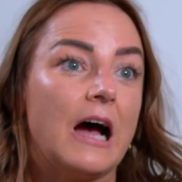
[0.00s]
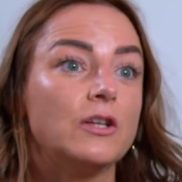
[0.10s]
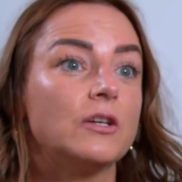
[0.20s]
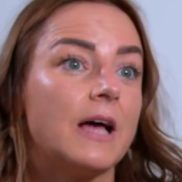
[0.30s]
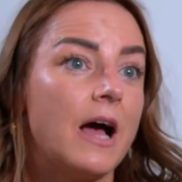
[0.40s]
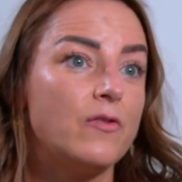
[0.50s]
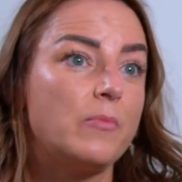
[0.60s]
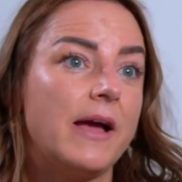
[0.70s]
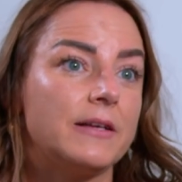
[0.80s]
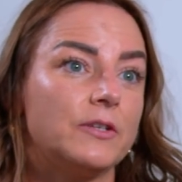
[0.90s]
Look, the Hervey
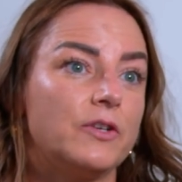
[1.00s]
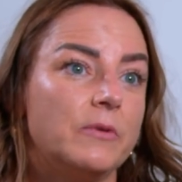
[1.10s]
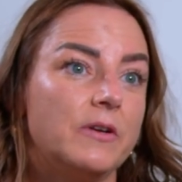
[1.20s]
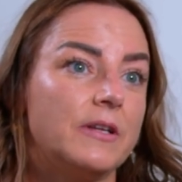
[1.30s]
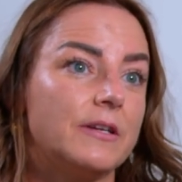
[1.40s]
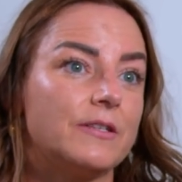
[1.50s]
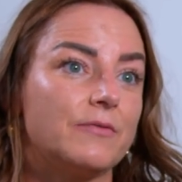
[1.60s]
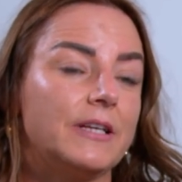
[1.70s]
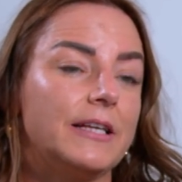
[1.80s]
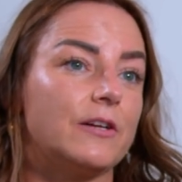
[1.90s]
Bay as a community is a
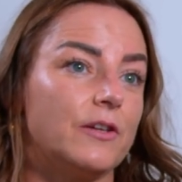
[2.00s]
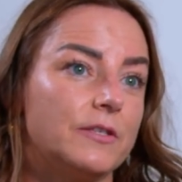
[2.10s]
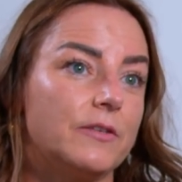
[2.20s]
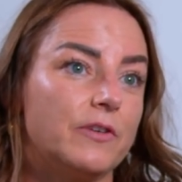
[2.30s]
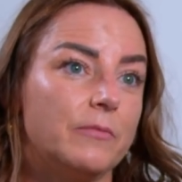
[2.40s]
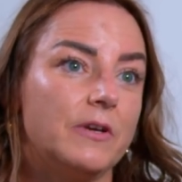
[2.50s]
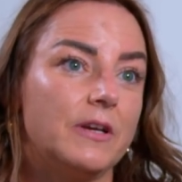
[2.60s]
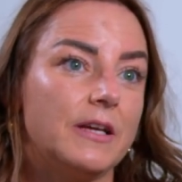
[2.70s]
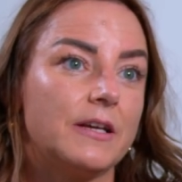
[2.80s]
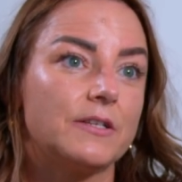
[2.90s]
really inclusive
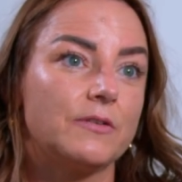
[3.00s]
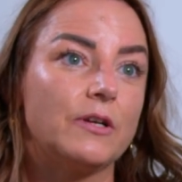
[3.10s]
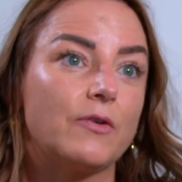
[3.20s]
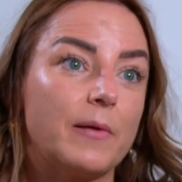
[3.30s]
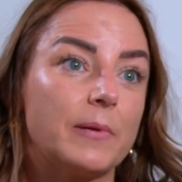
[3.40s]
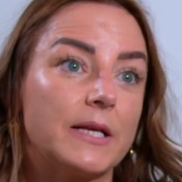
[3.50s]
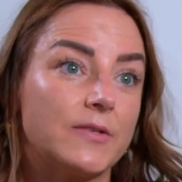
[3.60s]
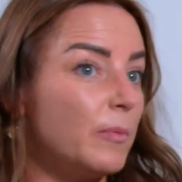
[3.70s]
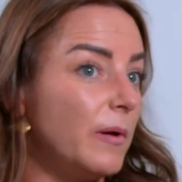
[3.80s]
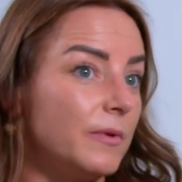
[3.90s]
community, and it's a really great place for
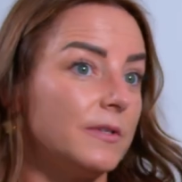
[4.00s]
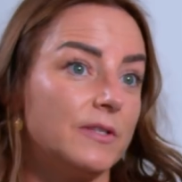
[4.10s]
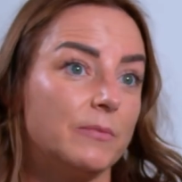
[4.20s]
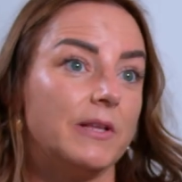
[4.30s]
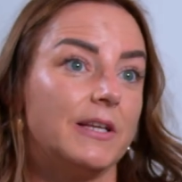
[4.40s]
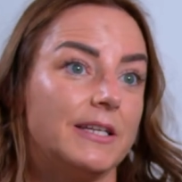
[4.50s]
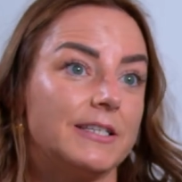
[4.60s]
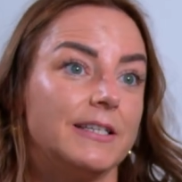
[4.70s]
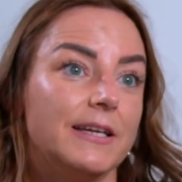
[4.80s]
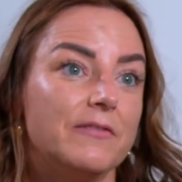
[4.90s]
people with a disability
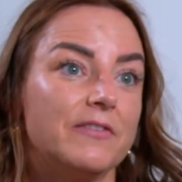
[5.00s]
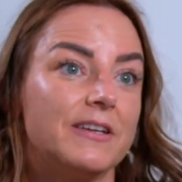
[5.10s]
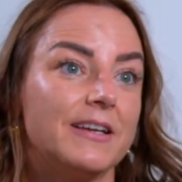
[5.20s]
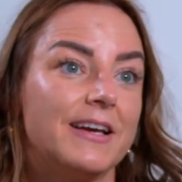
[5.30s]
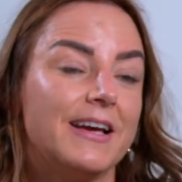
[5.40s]
to live, and